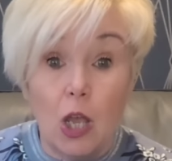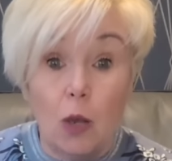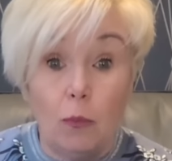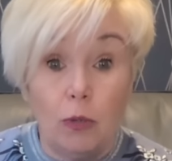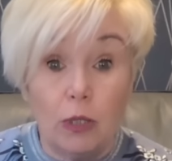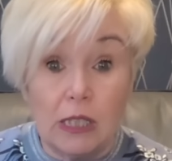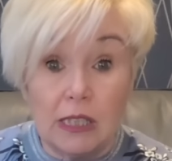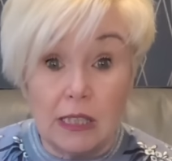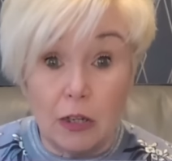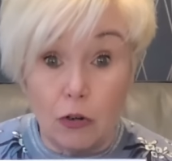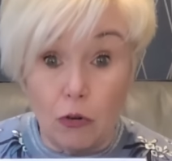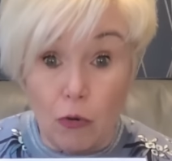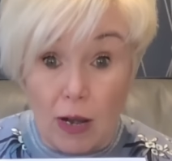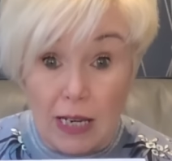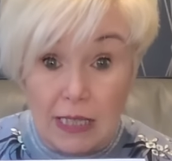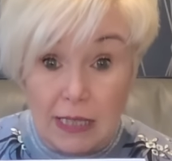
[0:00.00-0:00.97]
but it's a
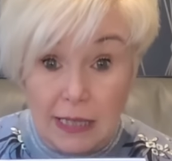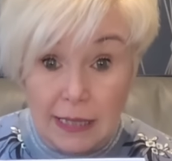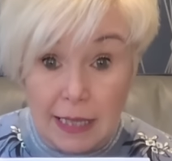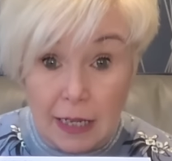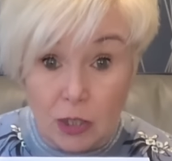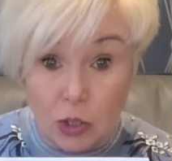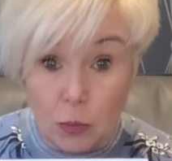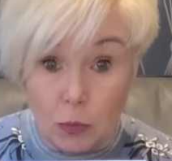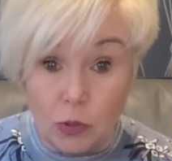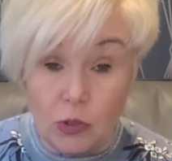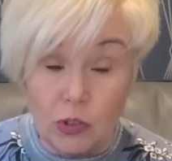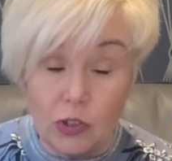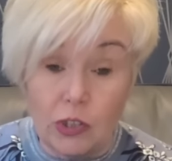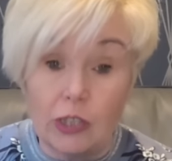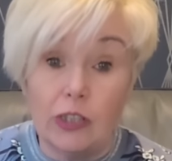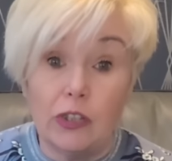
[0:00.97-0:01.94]
great stash
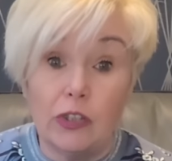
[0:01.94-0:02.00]
buster.